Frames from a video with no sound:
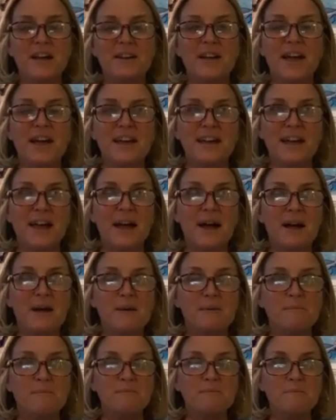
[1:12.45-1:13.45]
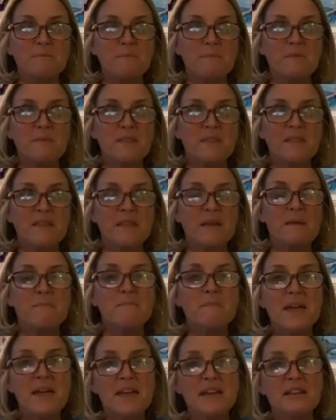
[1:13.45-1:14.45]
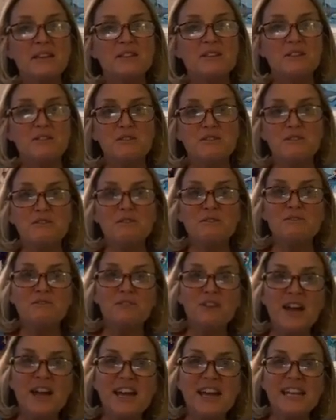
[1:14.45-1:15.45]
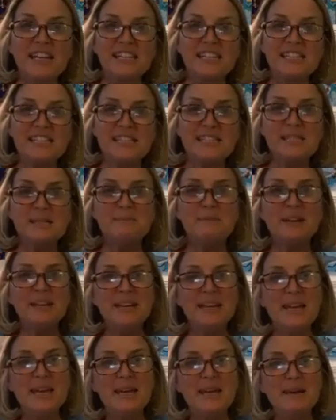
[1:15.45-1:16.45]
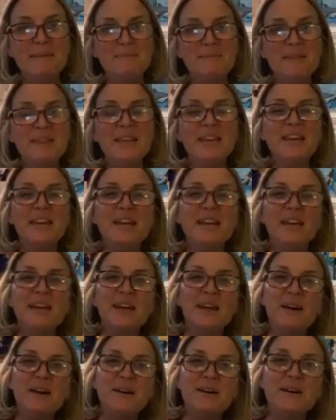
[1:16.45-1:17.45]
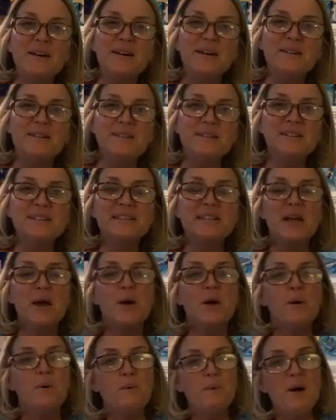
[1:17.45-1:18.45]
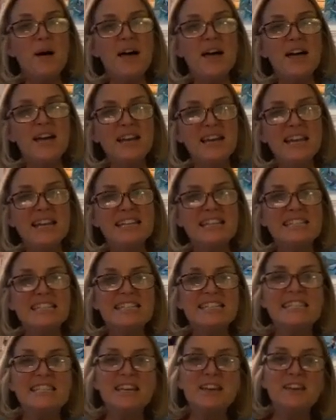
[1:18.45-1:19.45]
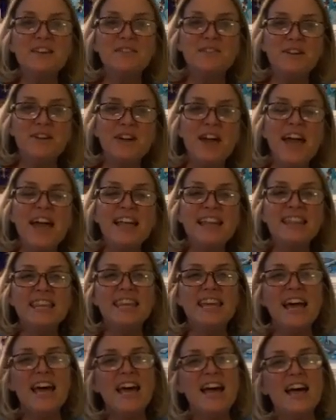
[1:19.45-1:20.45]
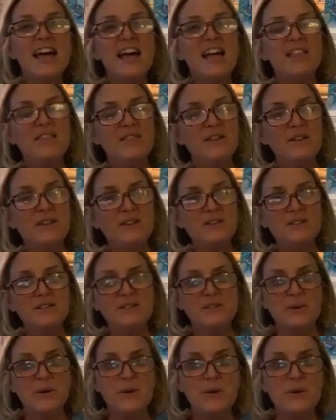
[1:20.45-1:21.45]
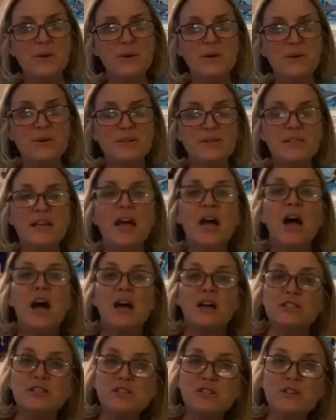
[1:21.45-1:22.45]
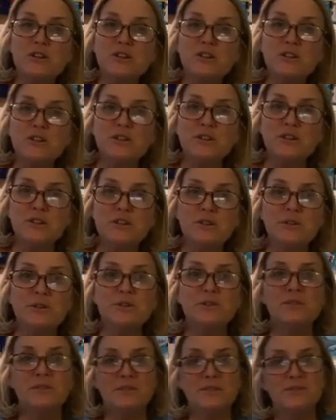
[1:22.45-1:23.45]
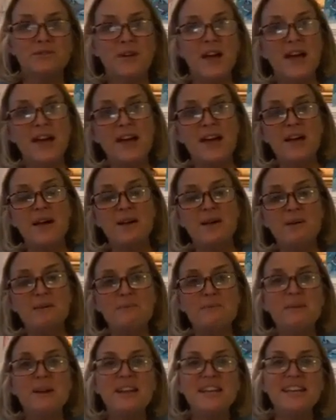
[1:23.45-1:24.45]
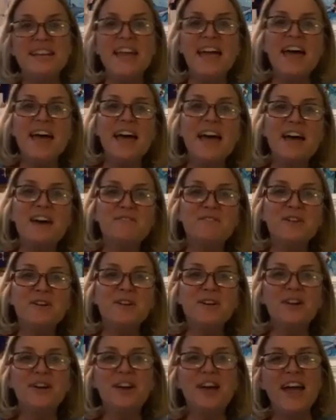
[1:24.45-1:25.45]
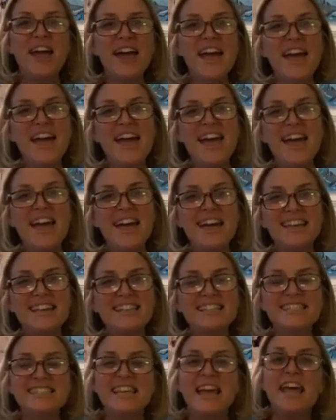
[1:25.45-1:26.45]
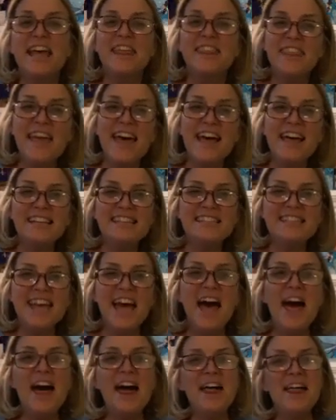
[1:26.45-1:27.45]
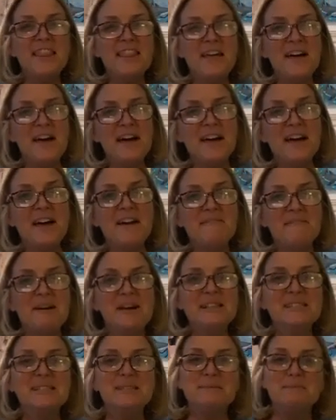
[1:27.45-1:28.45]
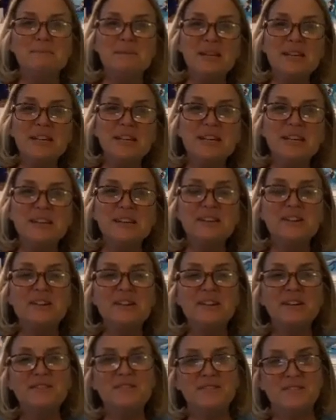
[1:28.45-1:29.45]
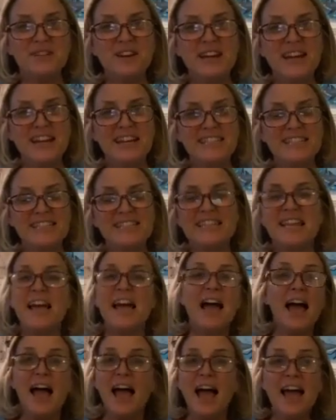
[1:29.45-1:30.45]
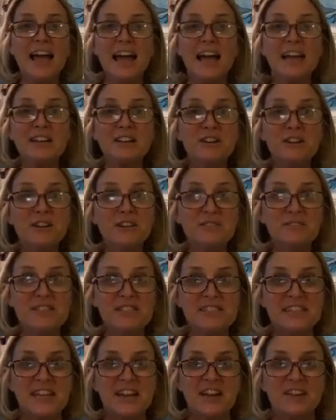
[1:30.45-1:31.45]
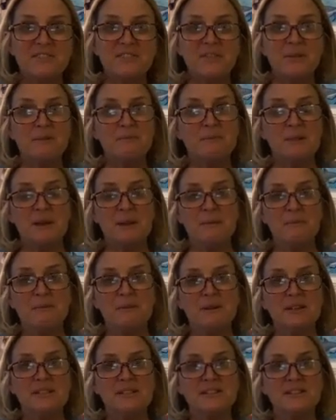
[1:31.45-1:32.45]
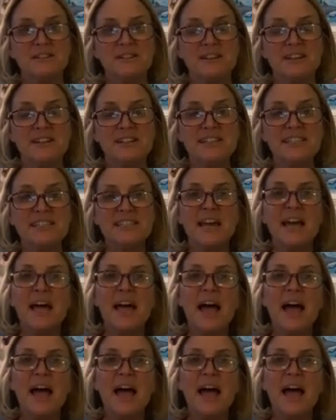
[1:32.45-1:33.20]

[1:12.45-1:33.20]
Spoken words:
Okay, make new friends, but keep the old. One is silver and the other's gold. A circle's round, but never ends. That's how long I want to be your friend. I got nervous there for a minute, boys and girls.